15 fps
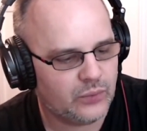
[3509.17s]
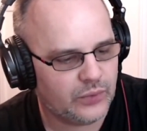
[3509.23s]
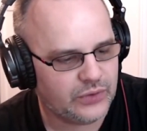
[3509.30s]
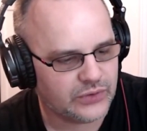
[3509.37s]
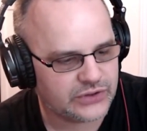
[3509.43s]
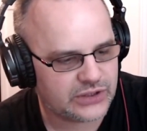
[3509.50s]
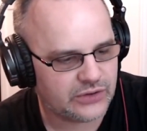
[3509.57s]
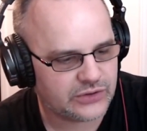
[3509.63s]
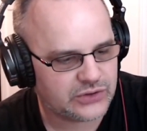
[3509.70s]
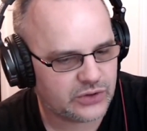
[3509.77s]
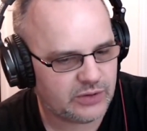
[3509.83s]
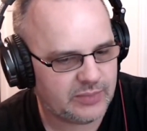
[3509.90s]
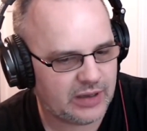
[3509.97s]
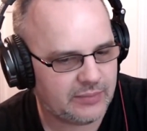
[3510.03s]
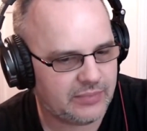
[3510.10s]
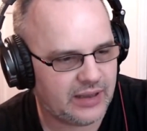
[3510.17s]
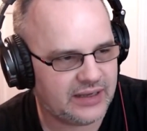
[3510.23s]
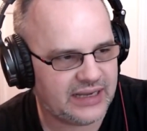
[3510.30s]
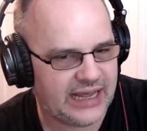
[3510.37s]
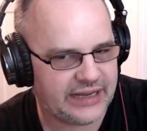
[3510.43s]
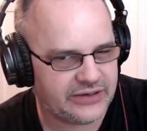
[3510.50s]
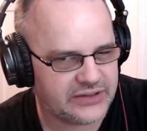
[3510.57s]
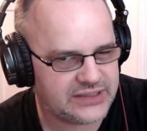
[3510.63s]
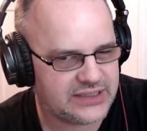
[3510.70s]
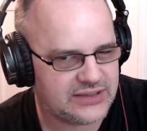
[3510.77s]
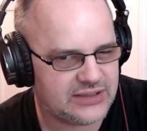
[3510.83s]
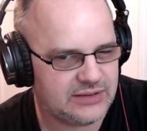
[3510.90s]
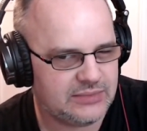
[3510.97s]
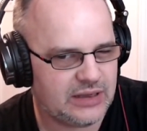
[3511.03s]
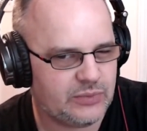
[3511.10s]
We also are talking about an add-on
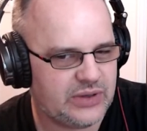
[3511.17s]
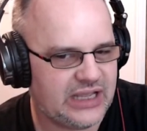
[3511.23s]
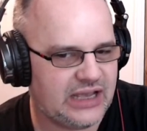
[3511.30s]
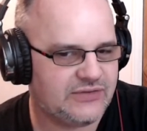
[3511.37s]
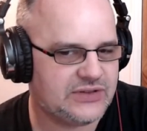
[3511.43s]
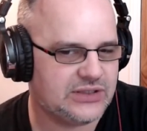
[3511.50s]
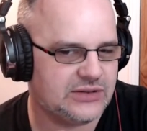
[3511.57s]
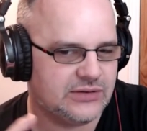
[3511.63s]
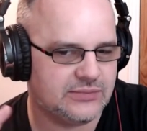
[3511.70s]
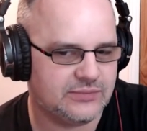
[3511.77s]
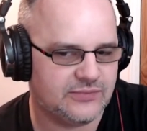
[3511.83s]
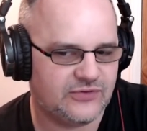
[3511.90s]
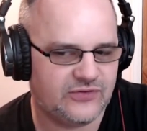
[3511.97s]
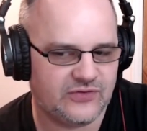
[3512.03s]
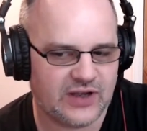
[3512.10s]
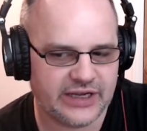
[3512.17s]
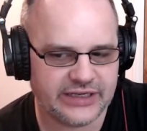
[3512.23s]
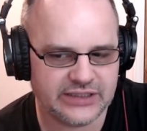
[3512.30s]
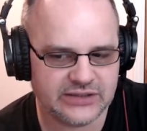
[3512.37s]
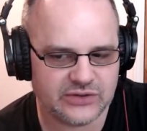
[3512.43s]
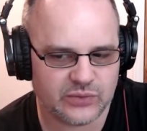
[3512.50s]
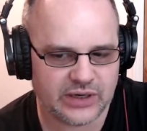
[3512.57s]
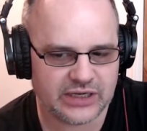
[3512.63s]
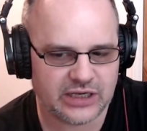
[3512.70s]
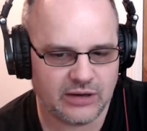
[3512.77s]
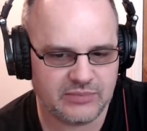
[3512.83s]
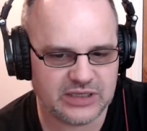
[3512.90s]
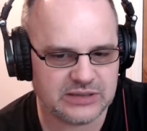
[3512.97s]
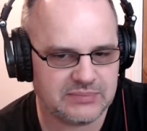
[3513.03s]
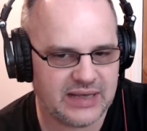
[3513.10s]
system, and we have to find the right
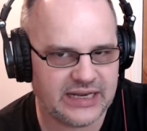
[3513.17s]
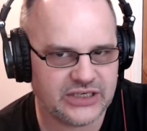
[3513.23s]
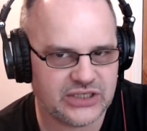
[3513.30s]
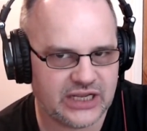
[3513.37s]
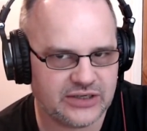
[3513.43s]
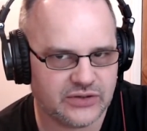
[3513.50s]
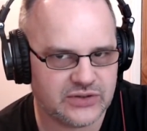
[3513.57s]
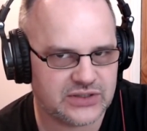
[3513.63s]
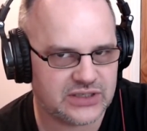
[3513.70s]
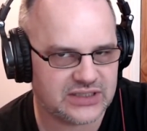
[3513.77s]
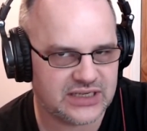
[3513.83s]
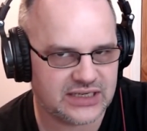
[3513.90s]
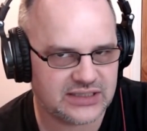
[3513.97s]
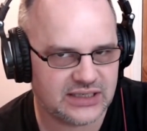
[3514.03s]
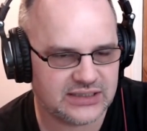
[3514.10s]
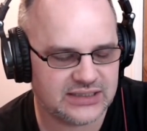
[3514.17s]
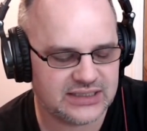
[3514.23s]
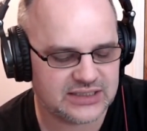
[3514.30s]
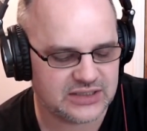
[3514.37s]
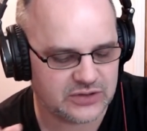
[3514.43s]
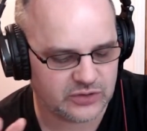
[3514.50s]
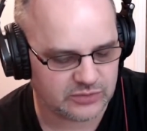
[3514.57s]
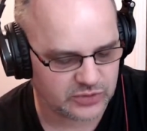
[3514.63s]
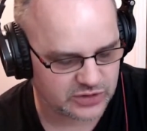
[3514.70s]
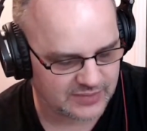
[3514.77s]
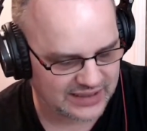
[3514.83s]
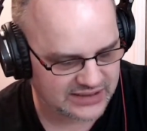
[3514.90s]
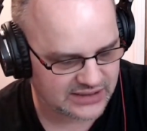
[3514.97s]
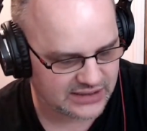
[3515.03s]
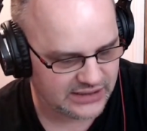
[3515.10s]
company to manage add-ons because Kickstarter doesn't do them
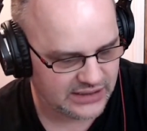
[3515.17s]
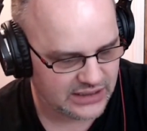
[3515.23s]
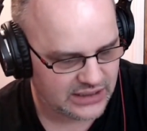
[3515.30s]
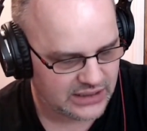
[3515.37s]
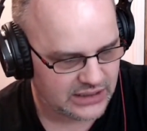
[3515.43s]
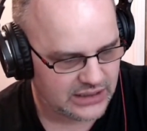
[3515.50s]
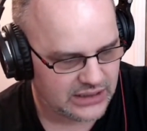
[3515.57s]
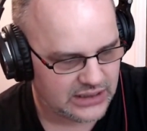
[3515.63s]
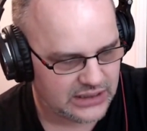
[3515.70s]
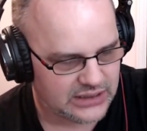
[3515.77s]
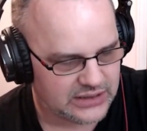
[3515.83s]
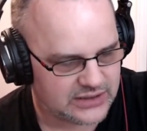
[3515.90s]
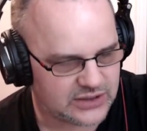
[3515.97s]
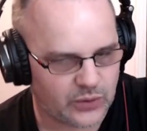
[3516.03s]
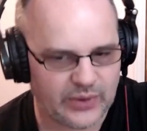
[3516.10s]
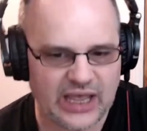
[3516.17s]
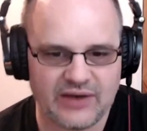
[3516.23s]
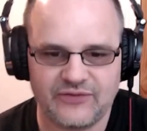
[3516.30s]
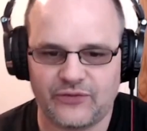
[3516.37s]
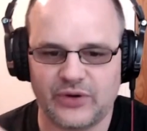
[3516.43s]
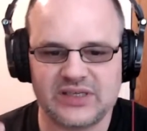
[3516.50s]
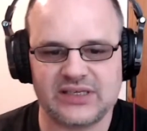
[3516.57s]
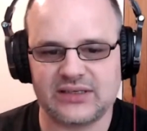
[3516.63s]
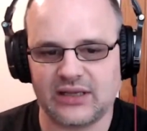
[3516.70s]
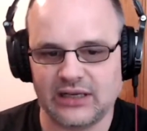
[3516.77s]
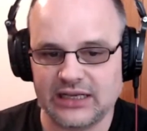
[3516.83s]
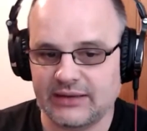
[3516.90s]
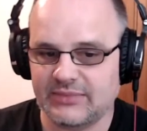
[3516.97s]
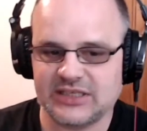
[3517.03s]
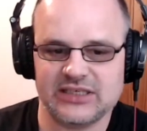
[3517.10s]
automatically. So we have, for instance, a
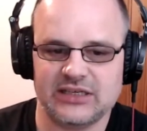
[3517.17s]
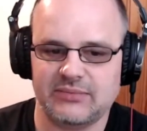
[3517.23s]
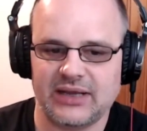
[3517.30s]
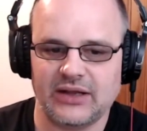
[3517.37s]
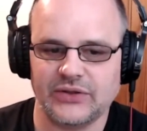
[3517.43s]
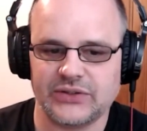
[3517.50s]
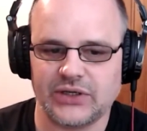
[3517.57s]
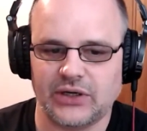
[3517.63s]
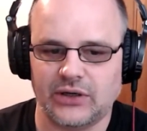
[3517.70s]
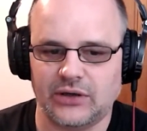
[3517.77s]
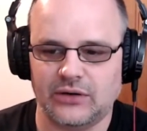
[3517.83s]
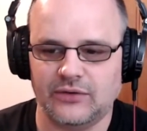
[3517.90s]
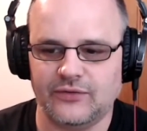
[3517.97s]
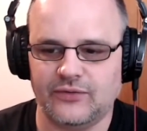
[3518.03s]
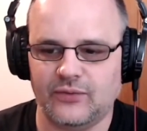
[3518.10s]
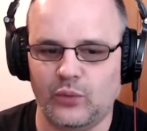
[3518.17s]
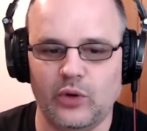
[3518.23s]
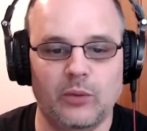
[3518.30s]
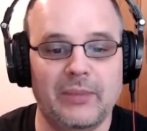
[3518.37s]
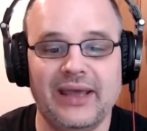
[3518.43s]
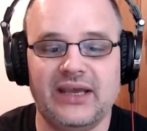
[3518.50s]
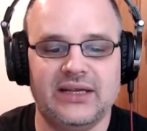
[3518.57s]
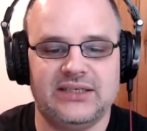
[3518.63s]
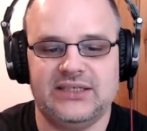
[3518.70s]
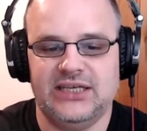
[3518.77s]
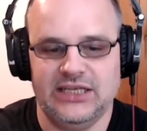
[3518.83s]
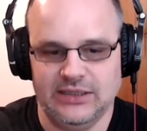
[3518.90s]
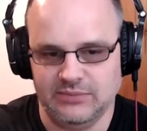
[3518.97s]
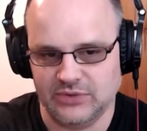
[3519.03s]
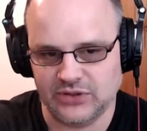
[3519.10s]
limited amount of, we'll make a
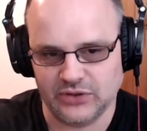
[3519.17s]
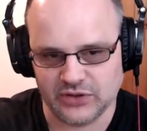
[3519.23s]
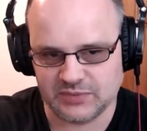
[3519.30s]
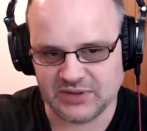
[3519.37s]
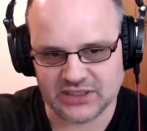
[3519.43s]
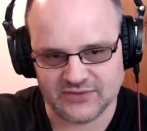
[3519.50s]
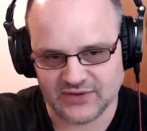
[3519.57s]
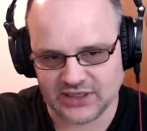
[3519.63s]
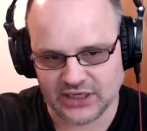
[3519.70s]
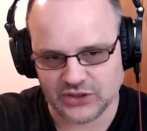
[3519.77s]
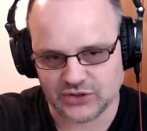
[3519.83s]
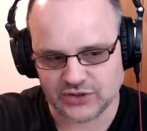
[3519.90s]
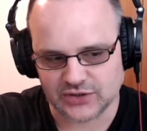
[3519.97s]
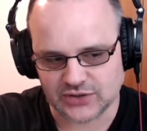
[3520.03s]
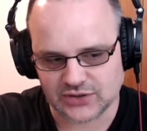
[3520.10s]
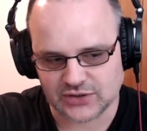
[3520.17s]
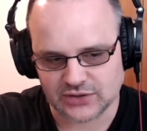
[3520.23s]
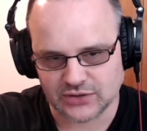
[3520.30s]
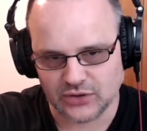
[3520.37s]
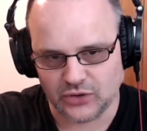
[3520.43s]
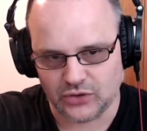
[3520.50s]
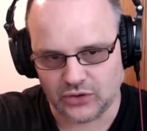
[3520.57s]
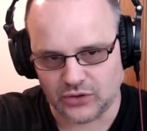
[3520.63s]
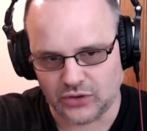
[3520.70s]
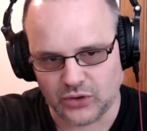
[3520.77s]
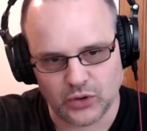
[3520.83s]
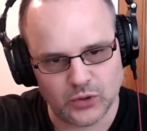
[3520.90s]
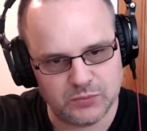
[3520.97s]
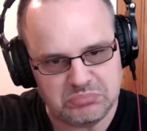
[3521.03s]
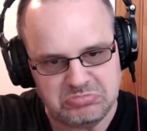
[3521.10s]
team to your specifications,
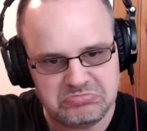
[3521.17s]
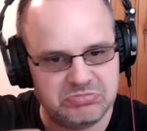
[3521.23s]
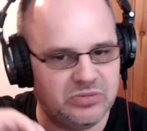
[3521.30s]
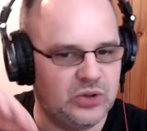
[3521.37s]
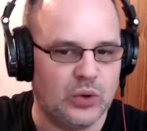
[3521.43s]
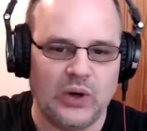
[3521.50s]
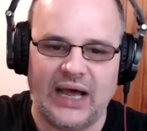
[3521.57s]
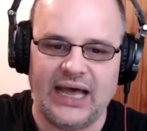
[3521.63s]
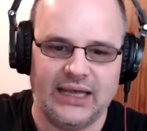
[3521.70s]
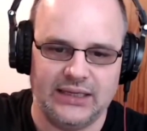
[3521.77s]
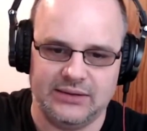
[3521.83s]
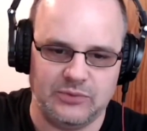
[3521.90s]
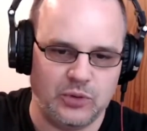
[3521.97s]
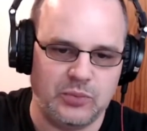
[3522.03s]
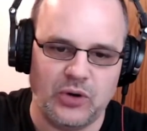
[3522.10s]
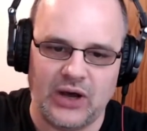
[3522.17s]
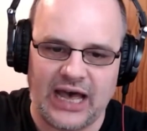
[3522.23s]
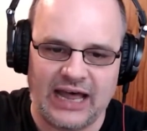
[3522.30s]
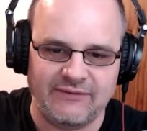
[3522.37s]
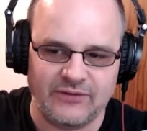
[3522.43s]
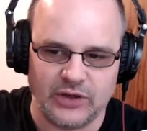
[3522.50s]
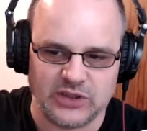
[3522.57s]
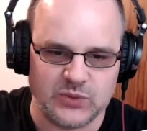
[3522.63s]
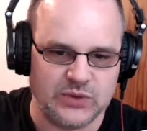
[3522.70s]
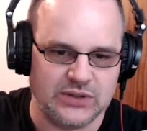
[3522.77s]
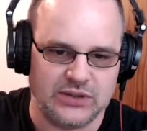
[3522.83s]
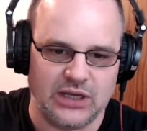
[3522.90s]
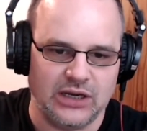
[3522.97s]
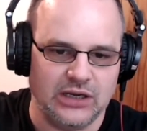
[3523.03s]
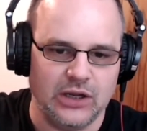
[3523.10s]
or we'll put adverts
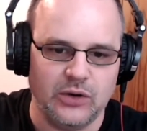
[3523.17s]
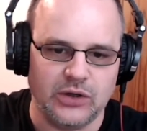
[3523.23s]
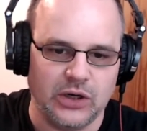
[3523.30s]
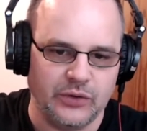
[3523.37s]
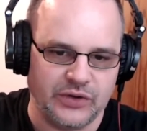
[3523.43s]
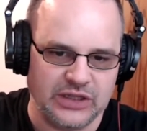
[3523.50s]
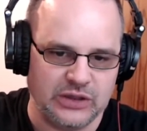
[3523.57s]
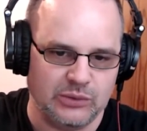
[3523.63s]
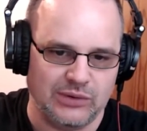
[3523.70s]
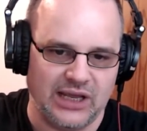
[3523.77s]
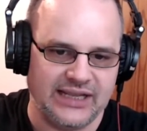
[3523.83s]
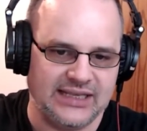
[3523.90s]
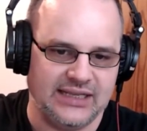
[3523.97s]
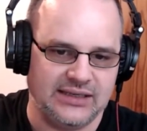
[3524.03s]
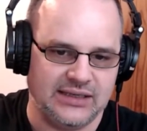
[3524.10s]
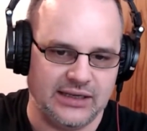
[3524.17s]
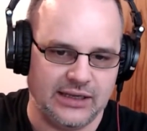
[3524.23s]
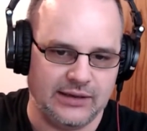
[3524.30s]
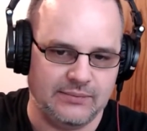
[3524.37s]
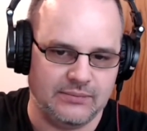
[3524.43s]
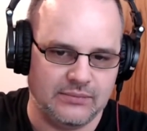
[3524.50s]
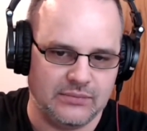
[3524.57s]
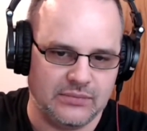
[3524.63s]
with a logo that you like in game,